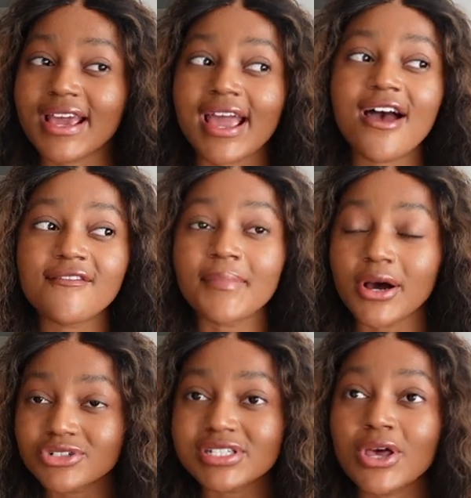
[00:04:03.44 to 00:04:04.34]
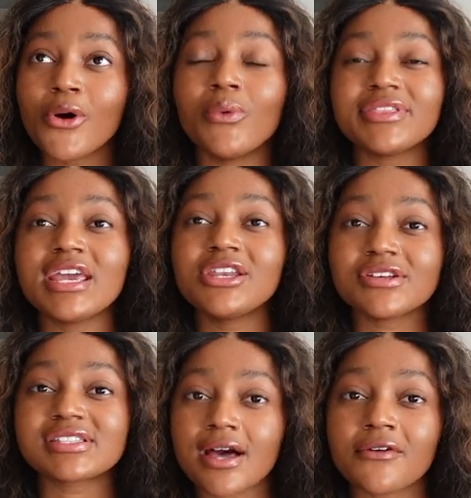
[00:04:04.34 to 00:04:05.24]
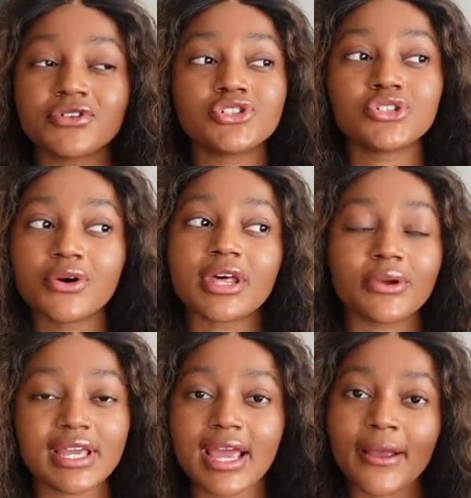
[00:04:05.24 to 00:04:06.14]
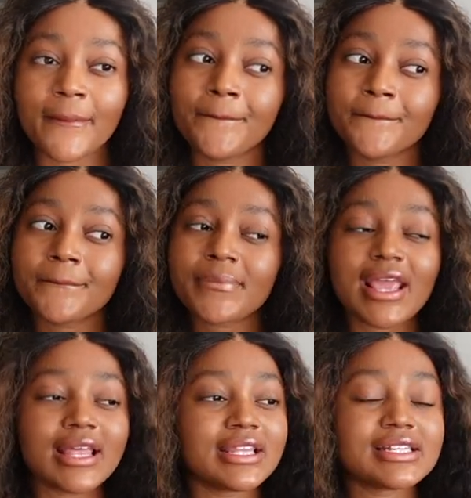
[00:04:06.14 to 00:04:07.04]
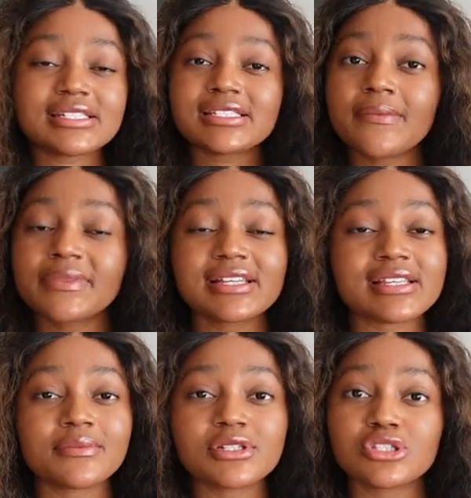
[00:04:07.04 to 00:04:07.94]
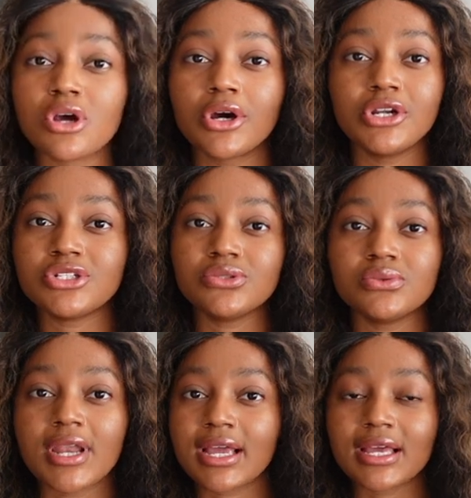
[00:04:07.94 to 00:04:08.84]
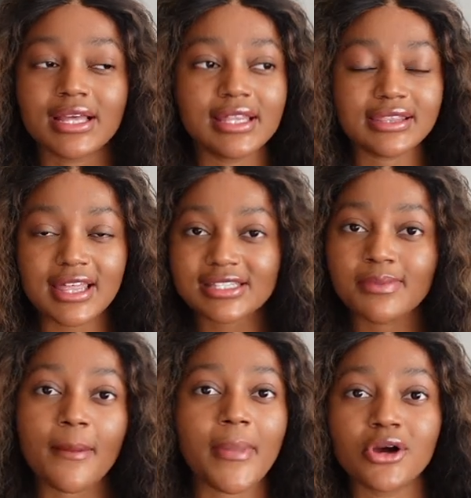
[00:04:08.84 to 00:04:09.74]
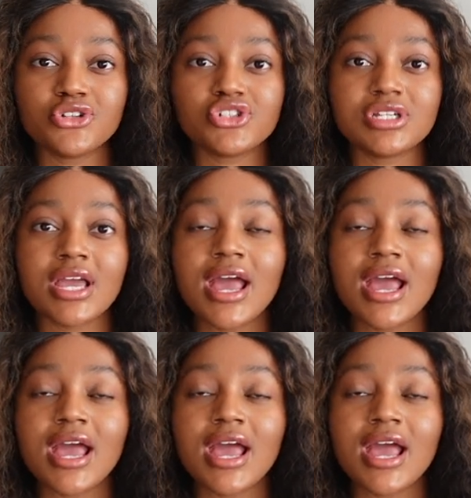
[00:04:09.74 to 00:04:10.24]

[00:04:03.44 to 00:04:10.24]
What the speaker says: Like, have boundaries within yourself. You should know that, okay, there's just some things I'm just not gonna do. Like, that's my boundary.